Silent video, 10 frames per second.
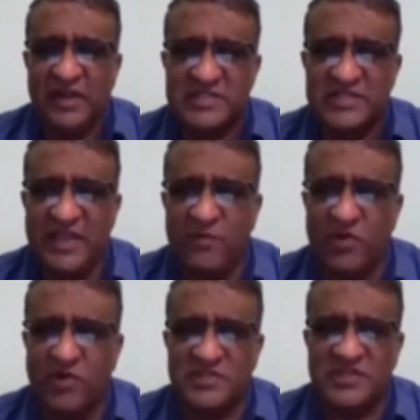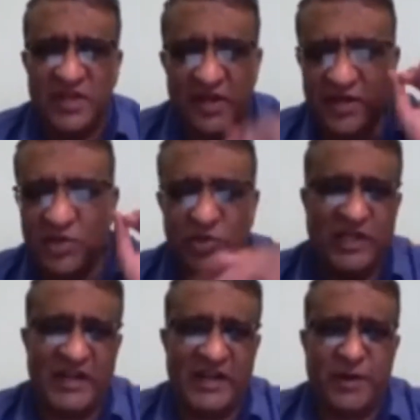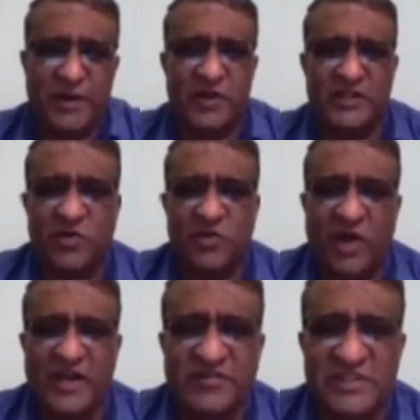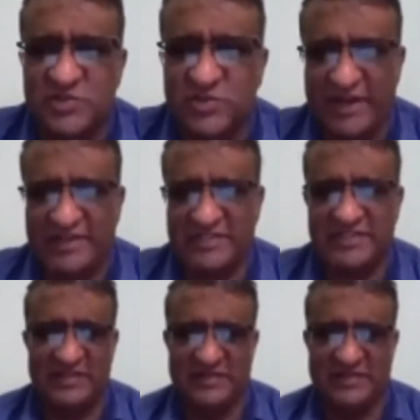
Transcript: COs, do they depend on the quality of the students?